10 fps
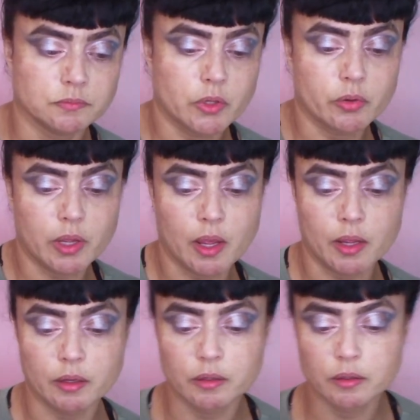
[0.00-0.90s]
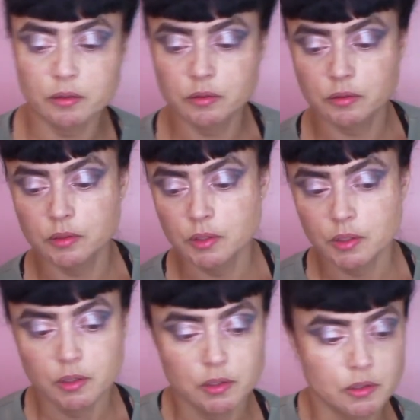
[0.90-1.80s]
Okay.
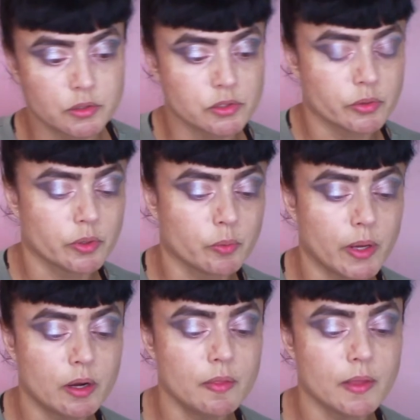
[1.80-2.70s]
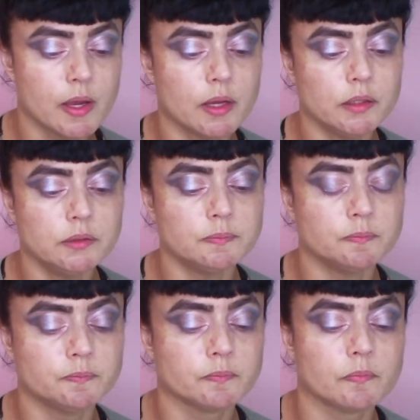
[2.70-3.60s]
So we're going to wait on that.
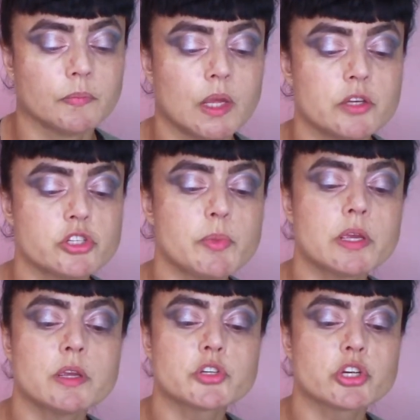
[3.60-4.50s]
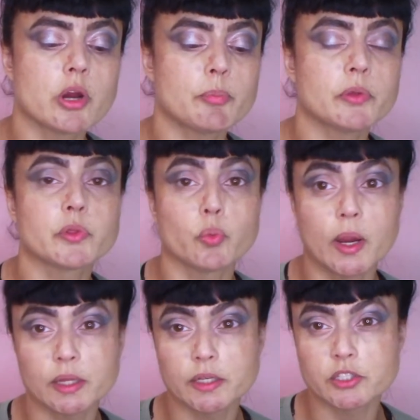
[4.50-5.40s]
Just making sure I put the
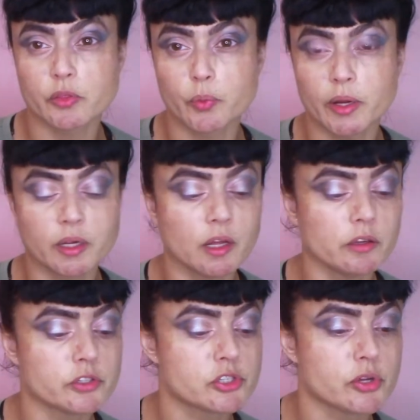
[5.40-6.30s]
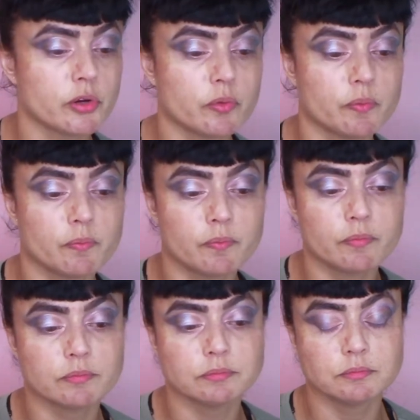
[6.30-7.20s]
right lids on the right colors so I don't
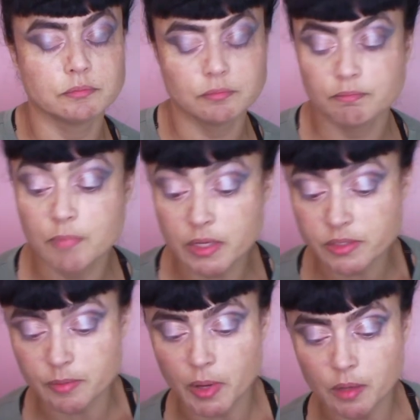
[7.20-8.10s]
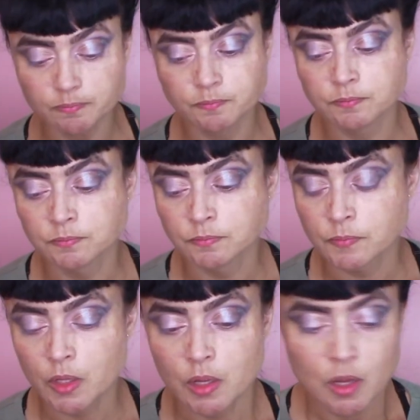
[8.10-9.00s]
mess them up.
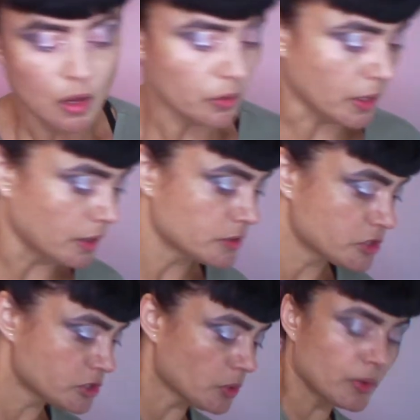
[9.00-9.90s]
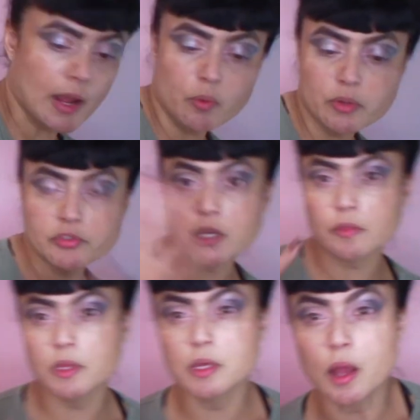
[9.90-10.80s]
Okay, so now we've
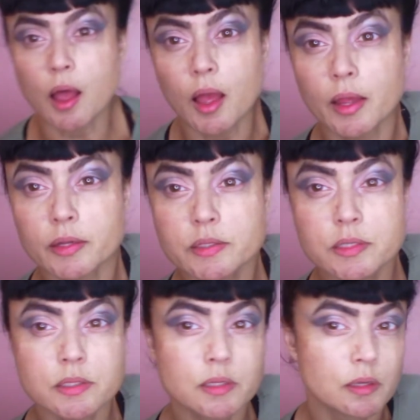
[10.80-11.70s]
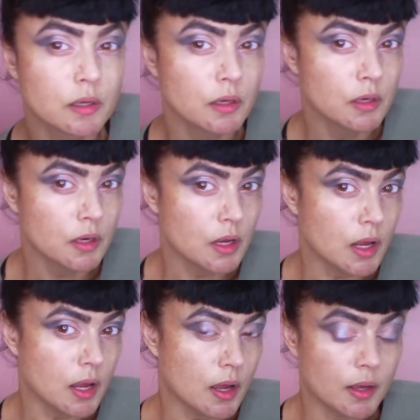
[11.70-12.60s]
done the eyes.
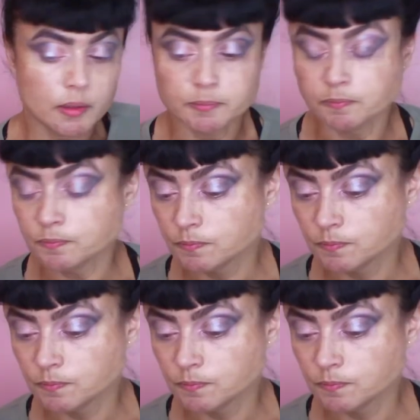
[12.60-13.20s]
Um,